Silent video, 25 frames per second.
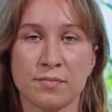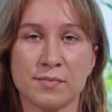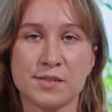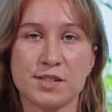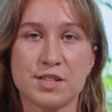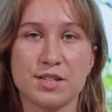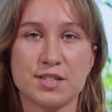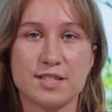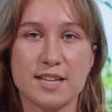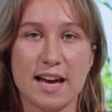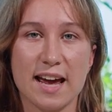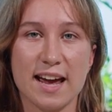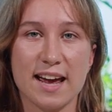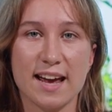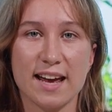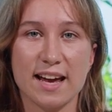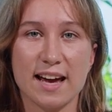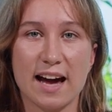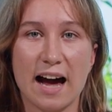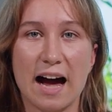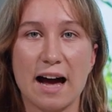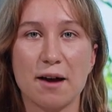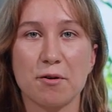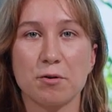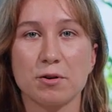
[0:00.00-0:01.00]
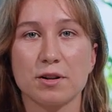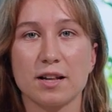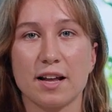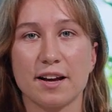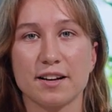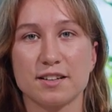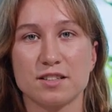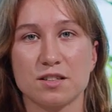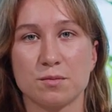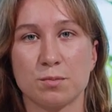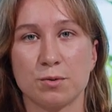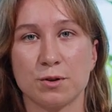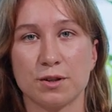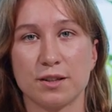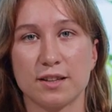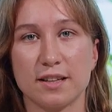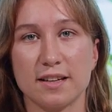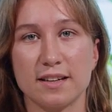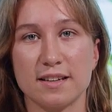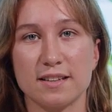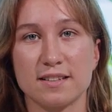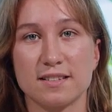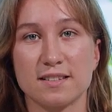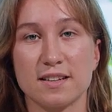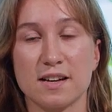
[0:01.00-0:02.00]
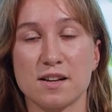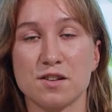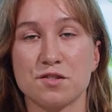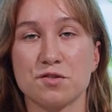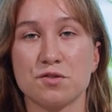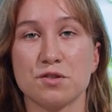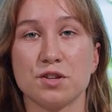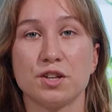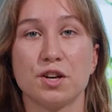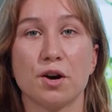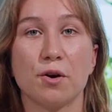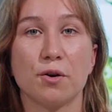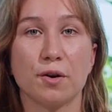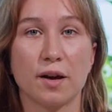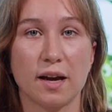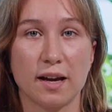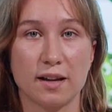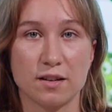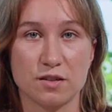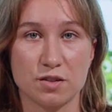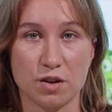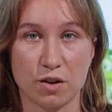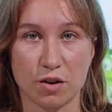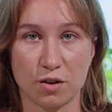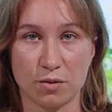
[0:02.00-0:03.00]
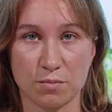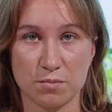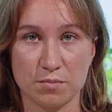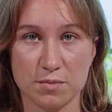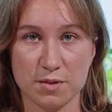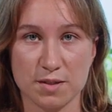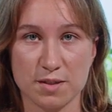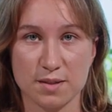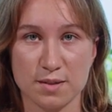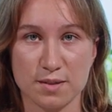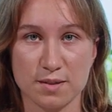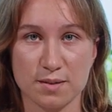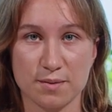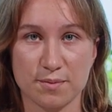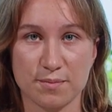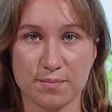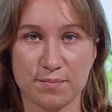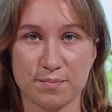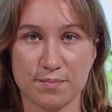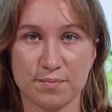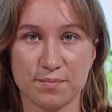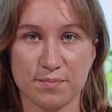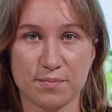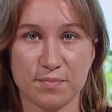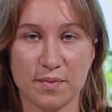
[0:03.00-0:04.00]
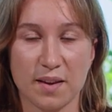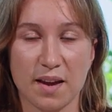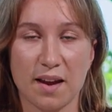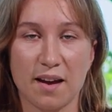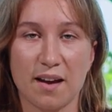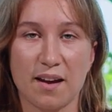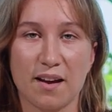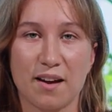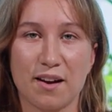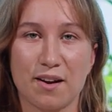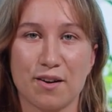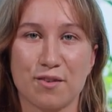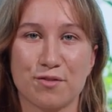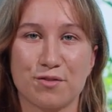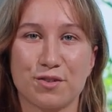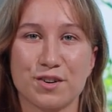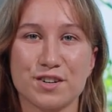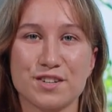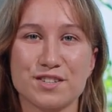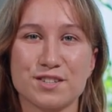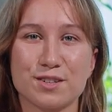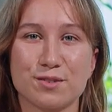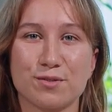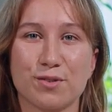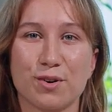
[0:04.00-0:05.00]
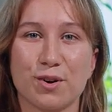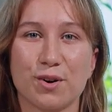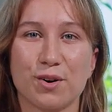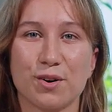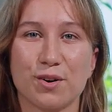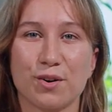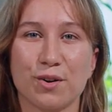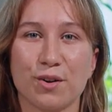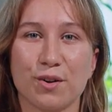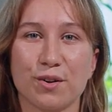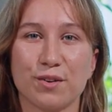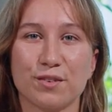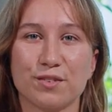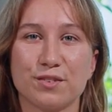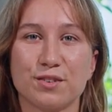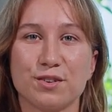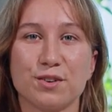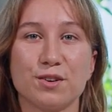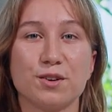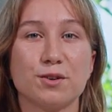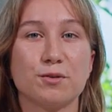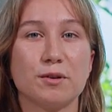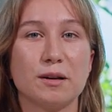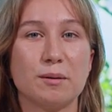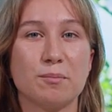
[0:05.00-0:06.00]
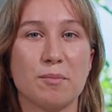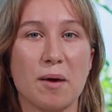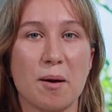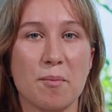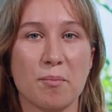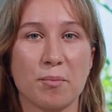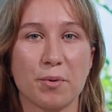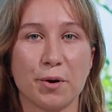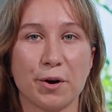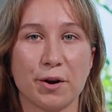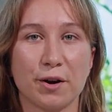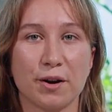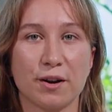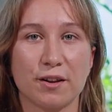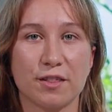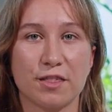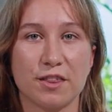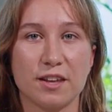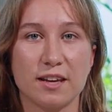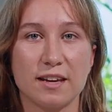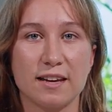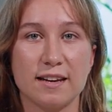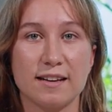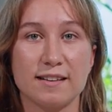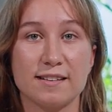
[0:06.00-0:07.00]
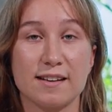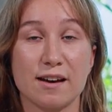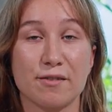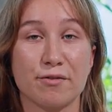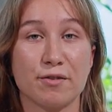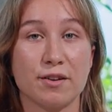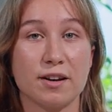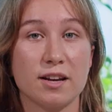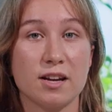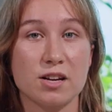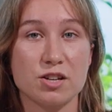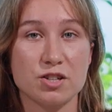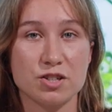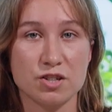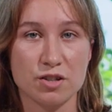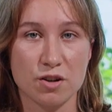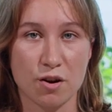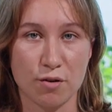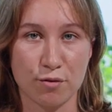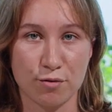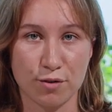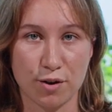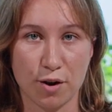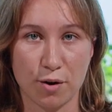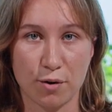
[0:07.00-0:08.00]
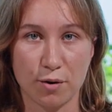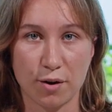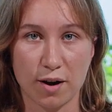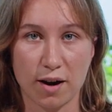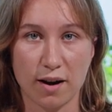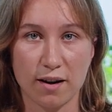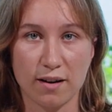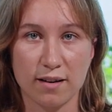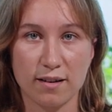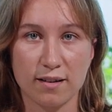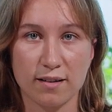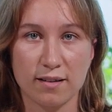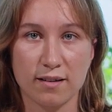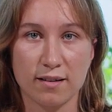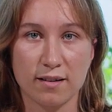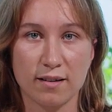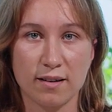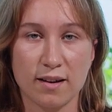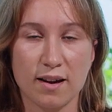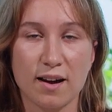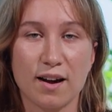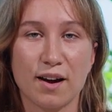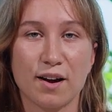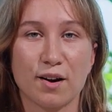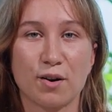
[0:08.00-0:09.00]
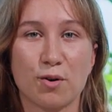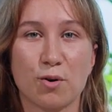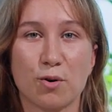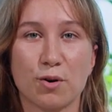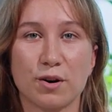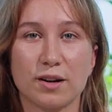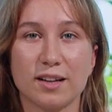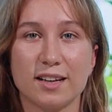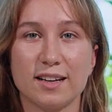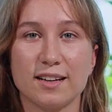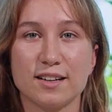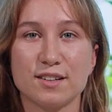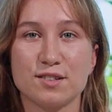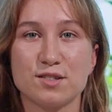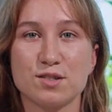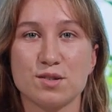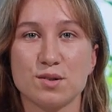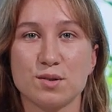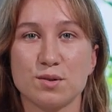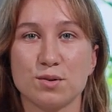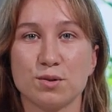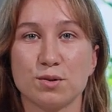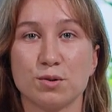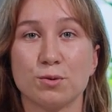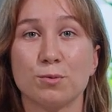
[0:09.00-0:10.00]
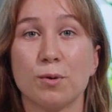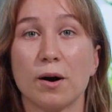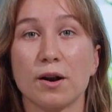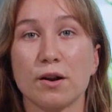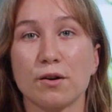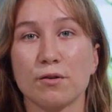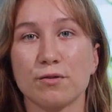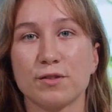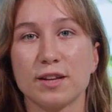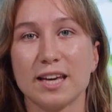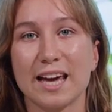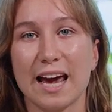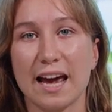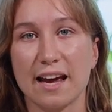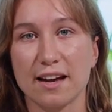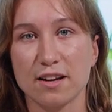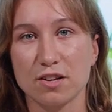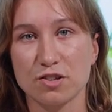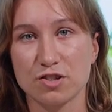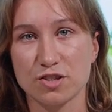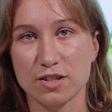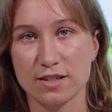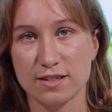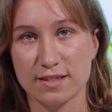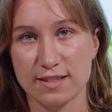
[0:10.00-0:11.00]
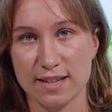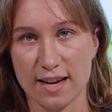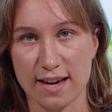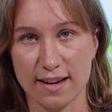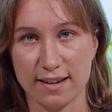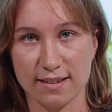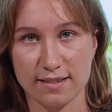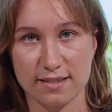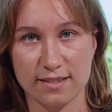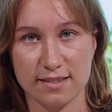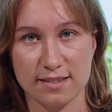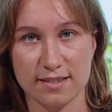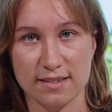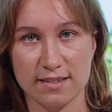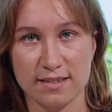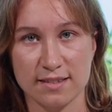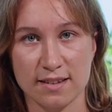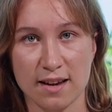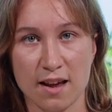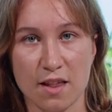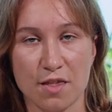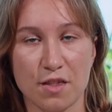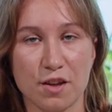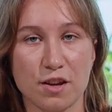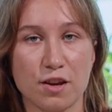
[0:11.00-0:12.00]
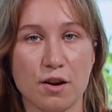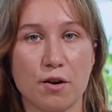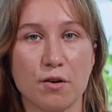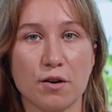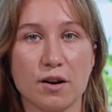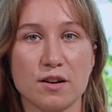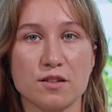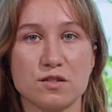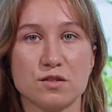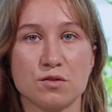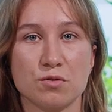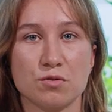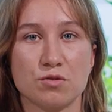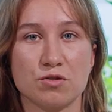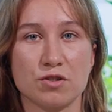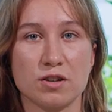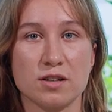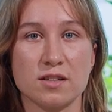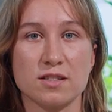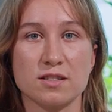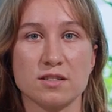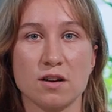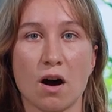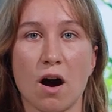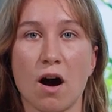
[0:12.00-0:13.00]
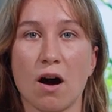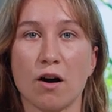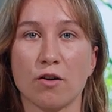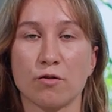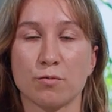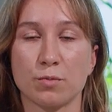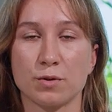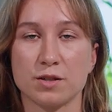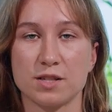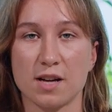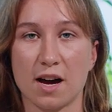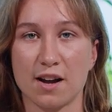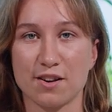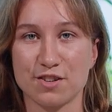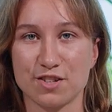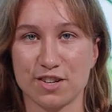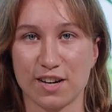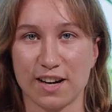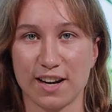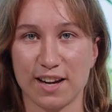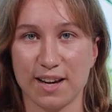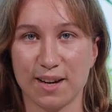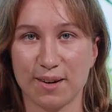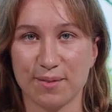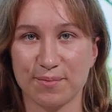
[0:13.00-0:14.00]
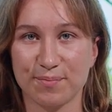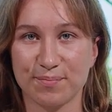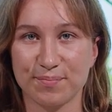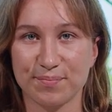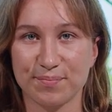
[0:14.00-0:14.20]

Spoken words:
Today, I would like to put this into yogic terms. First of all, do you remember the definition of yoga according to one of the ancient texts, the Yoga Sutras of Patanjali?